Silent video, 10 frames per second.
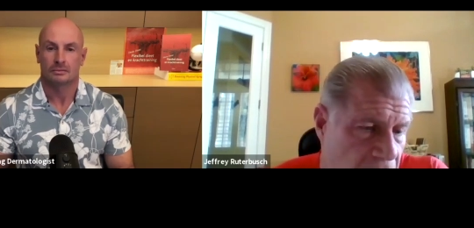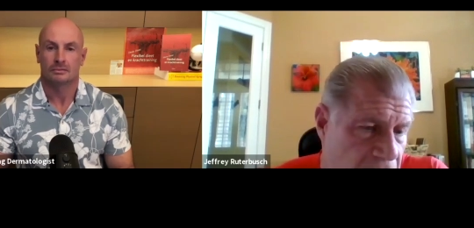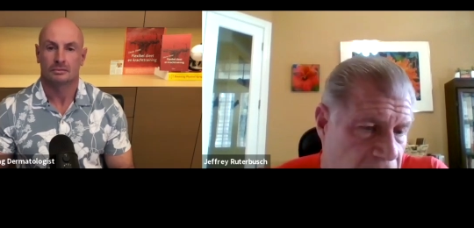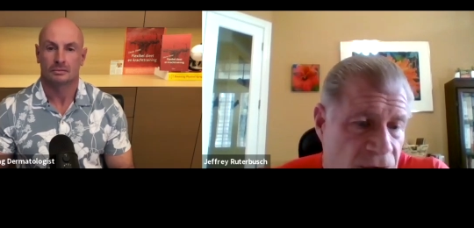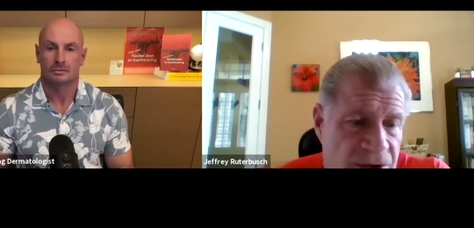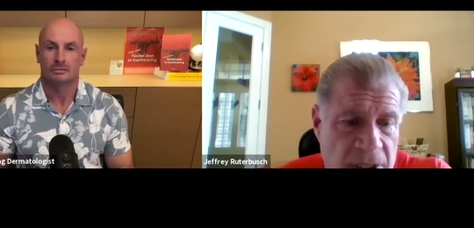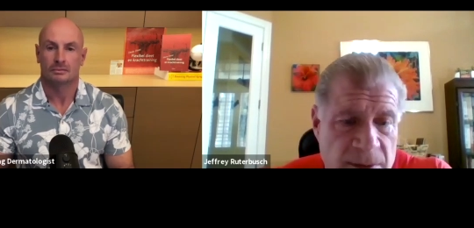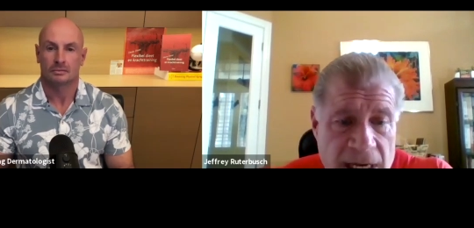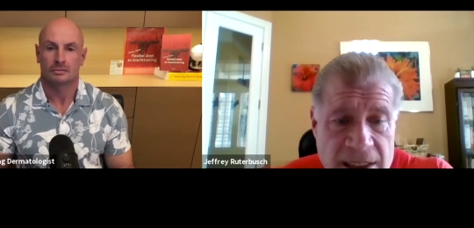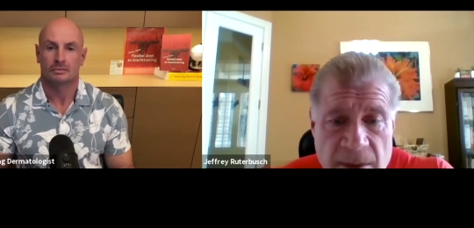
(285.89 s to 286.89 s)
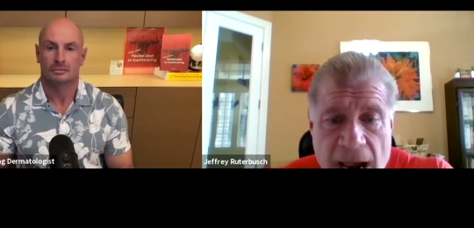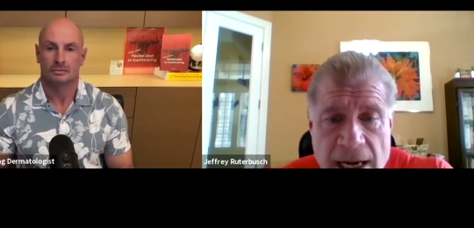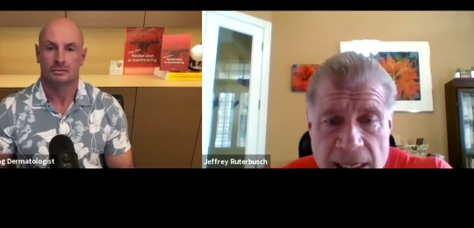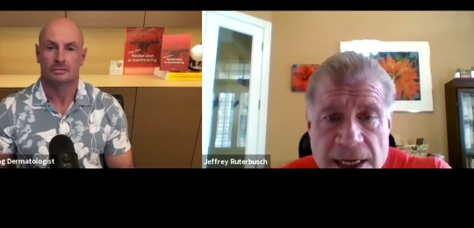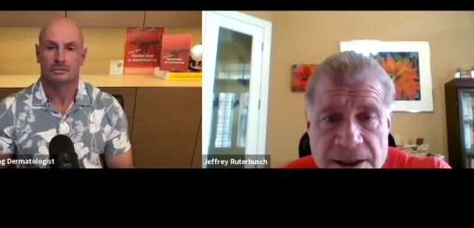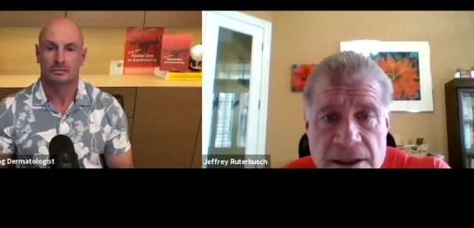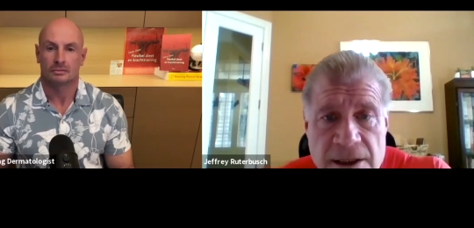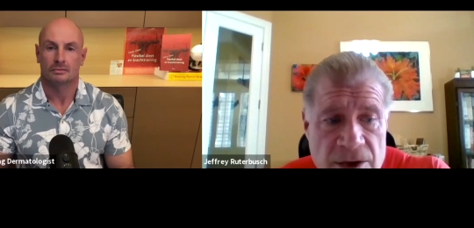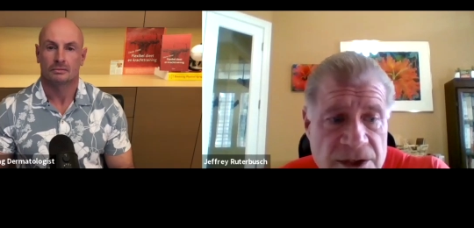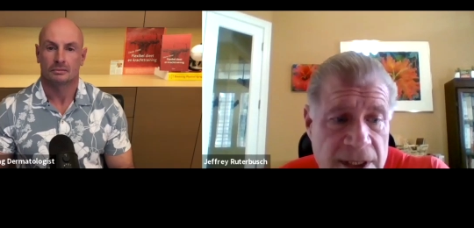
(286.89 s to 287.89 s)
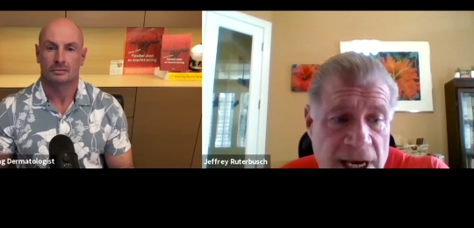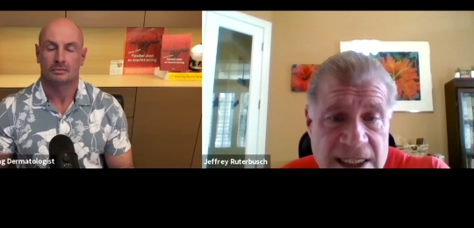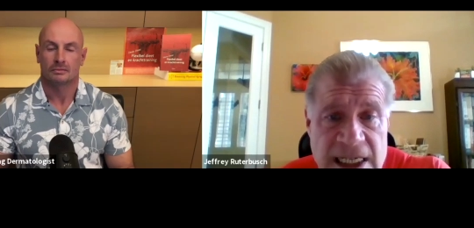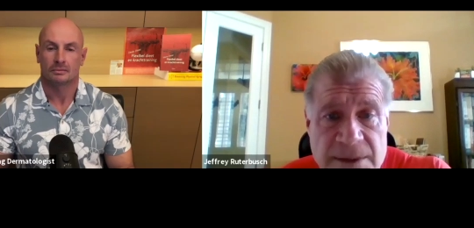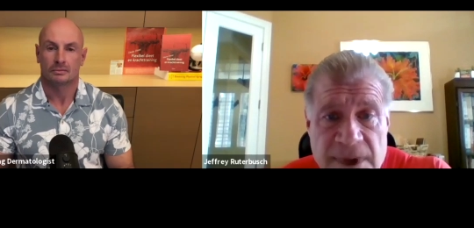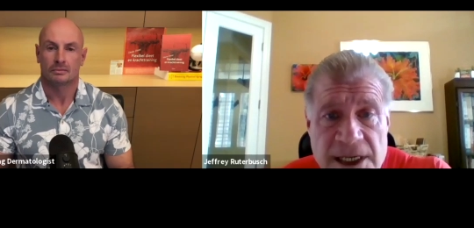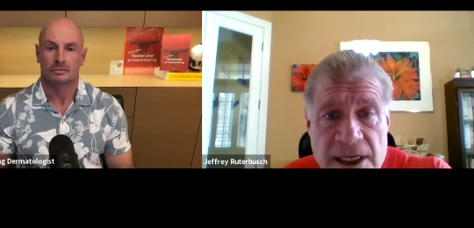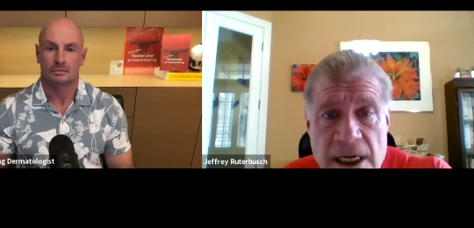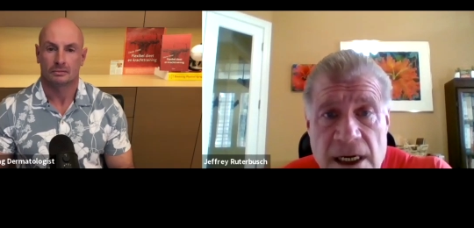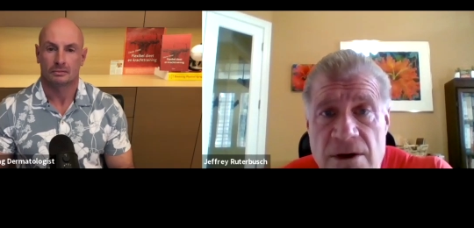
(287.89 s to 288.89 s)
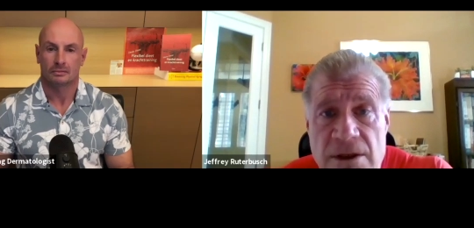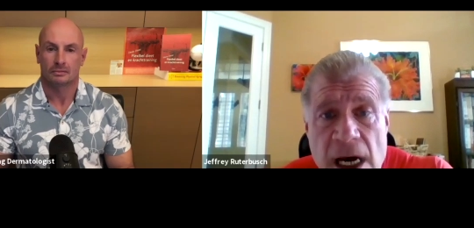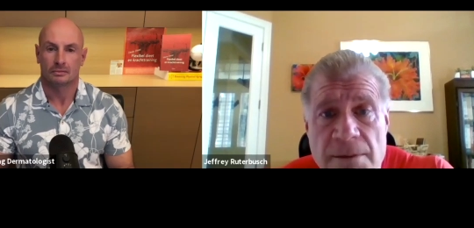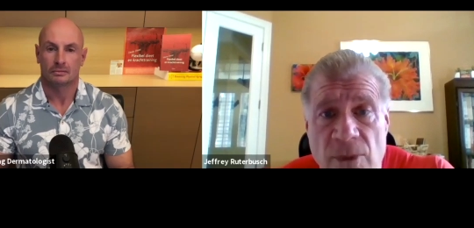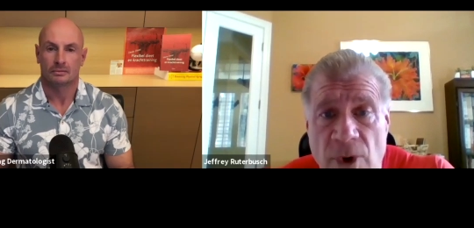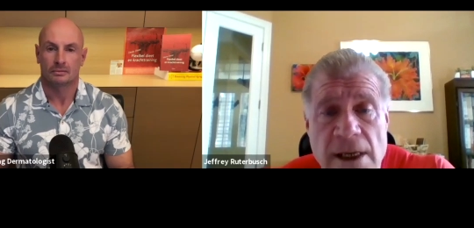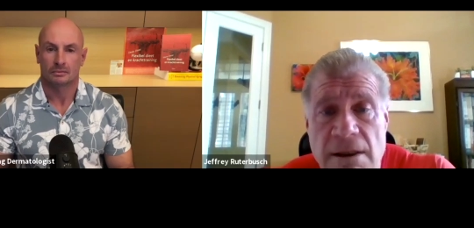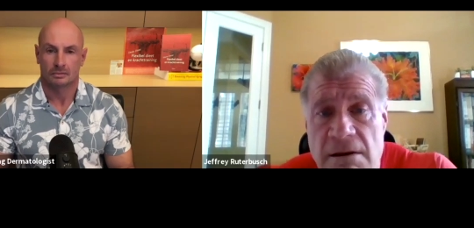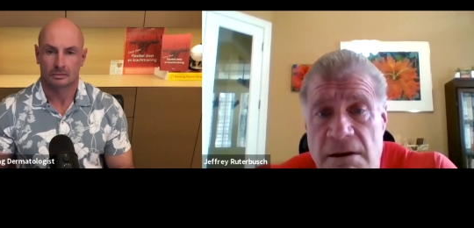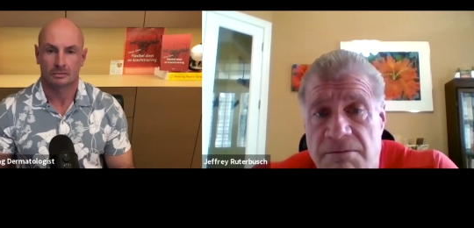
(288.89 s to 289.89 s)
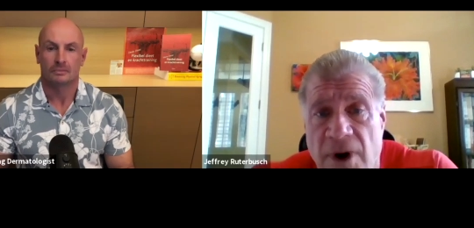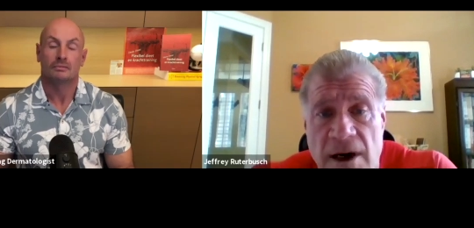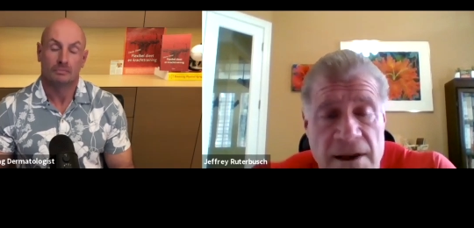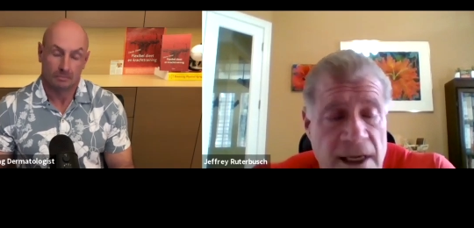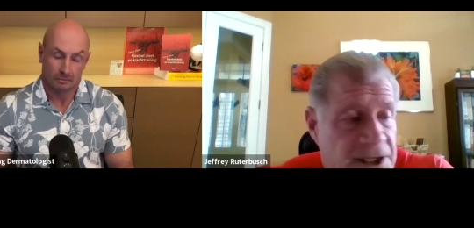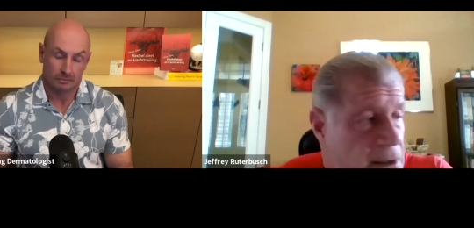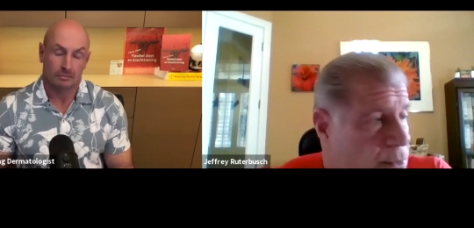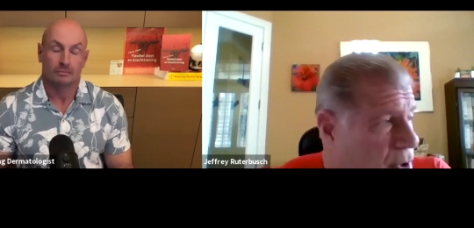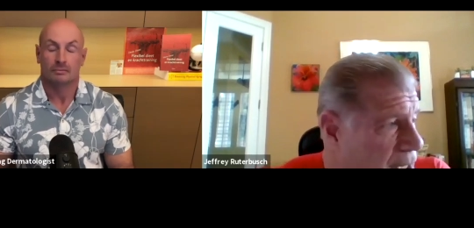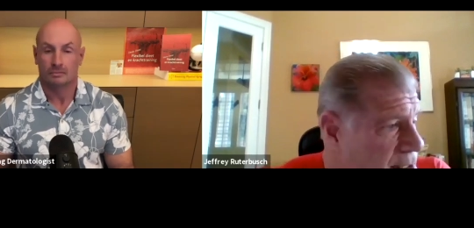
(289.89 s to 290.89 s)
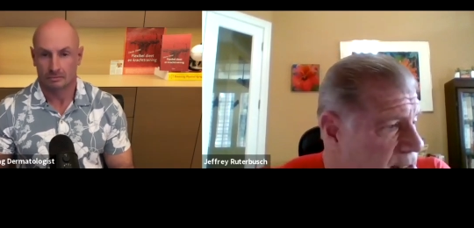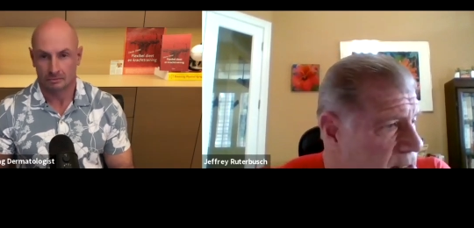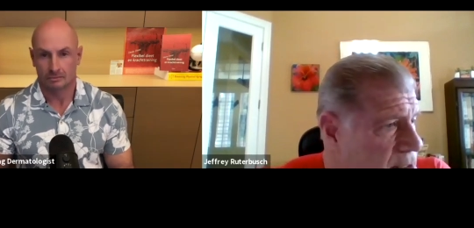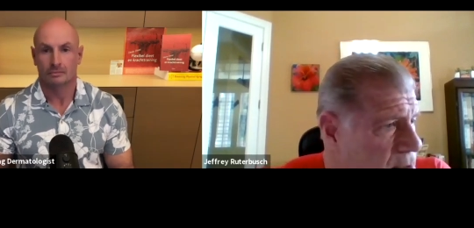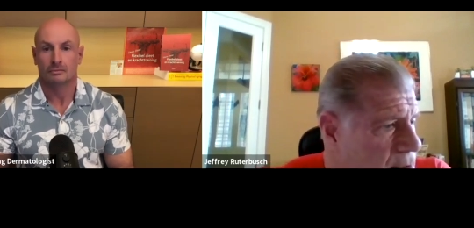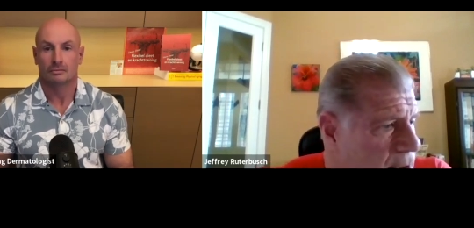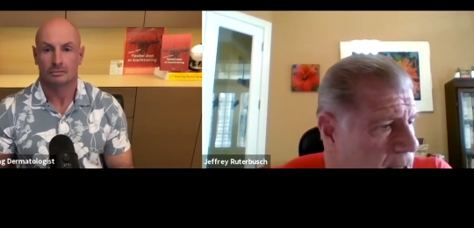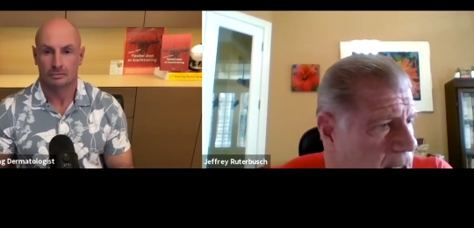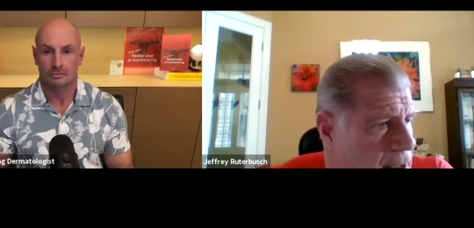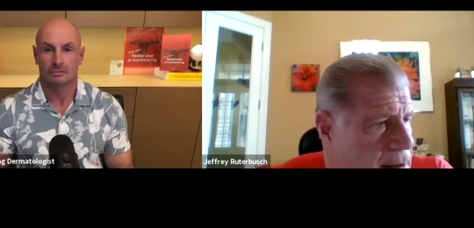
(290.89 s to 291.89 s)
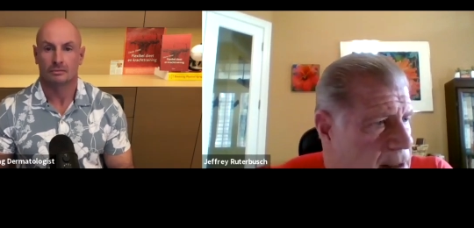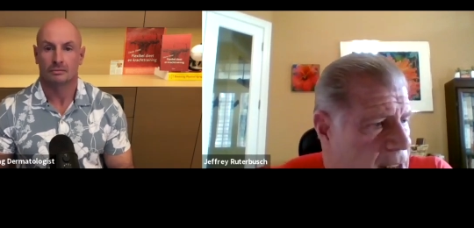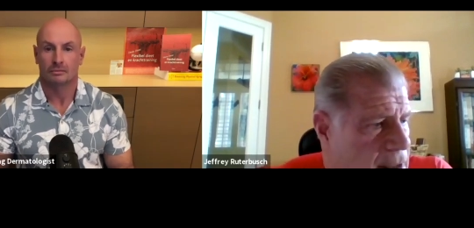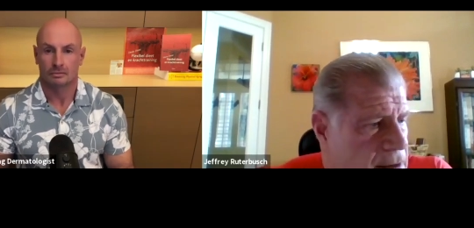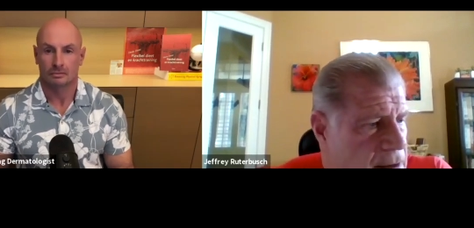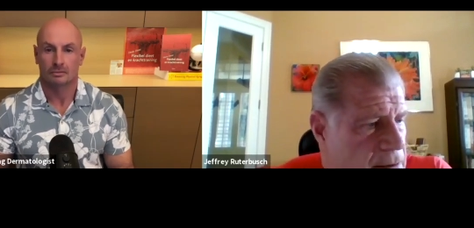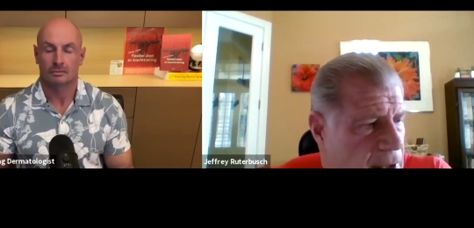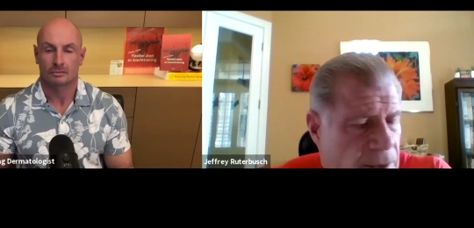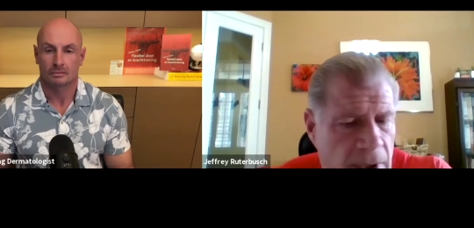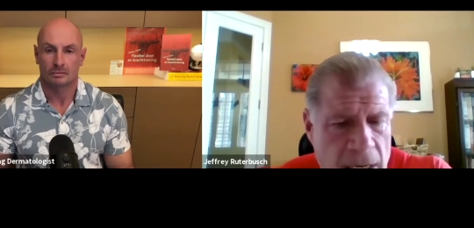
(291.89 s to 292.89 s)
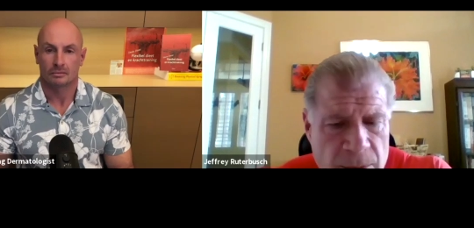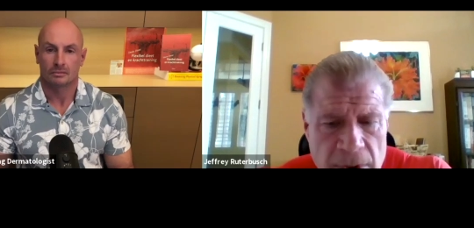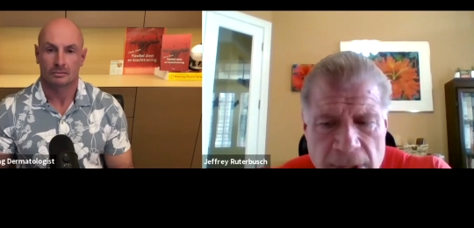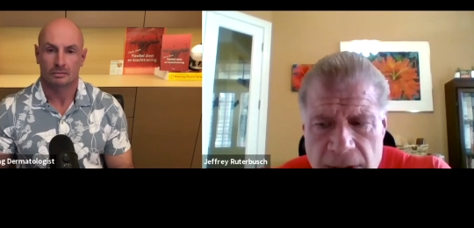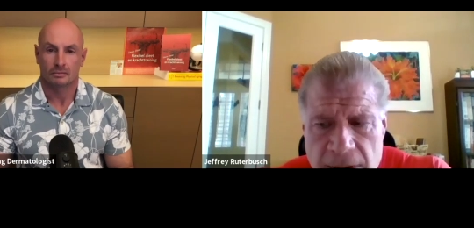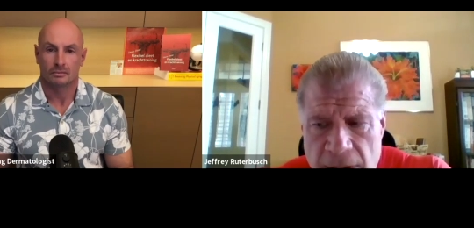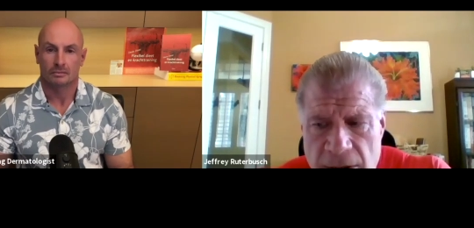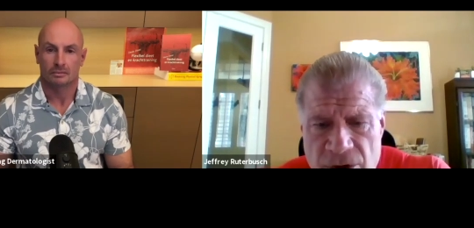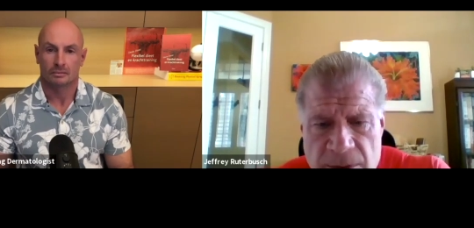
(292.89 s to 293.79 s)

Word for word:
Speaker 1: And usually as a man ages, usually the S H B G goes up, right? Or the aging process. So Doctor Edward Lichten introduced